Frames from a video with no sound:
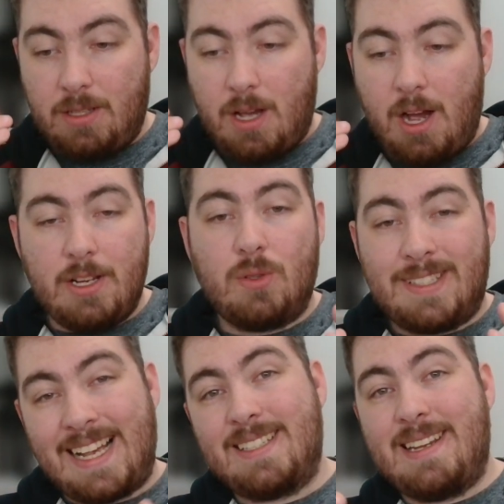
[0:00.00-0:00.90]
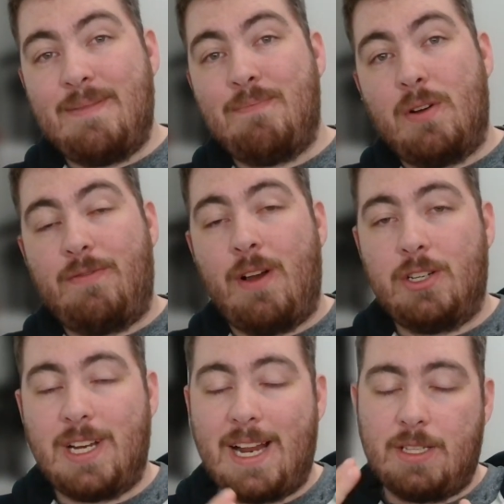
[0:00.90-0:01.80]
IronSource has an inbuilt
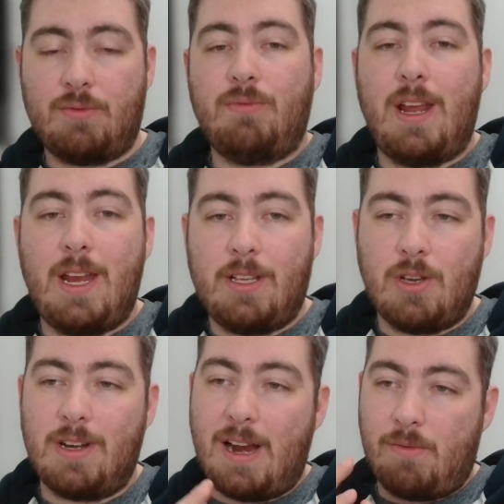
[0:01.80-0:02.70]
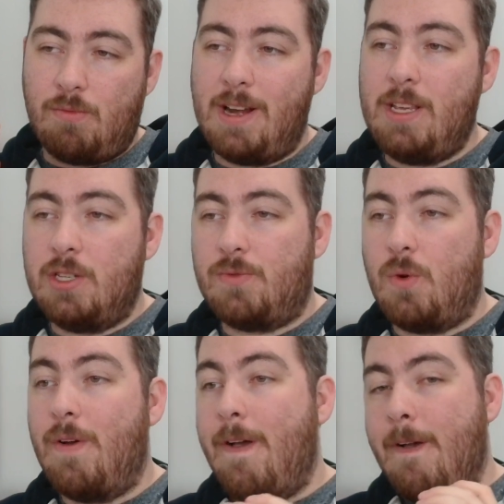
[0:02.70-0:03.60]
function and it's really good and really
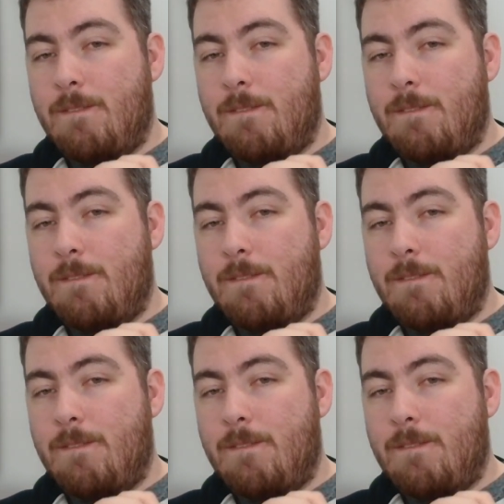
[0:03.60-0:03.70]
useful